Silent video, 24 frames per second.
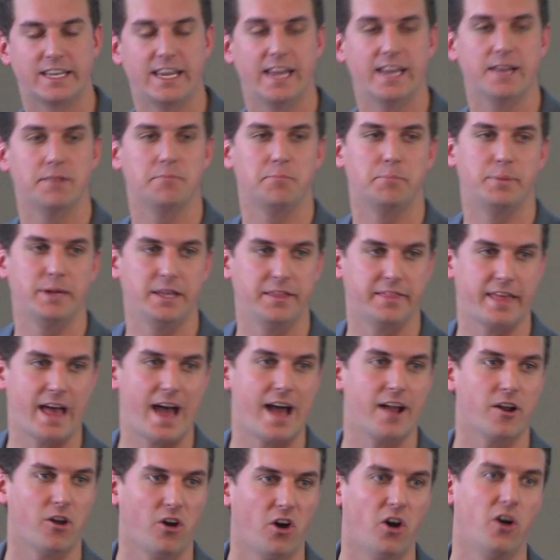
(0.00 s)
It can't be
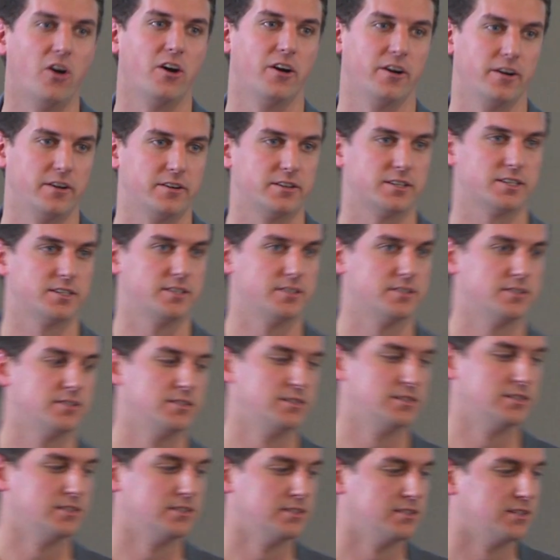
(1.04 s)
that hard,
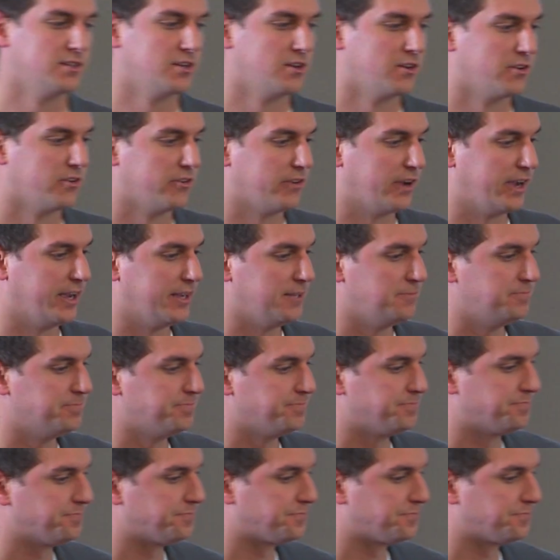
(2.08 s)
right?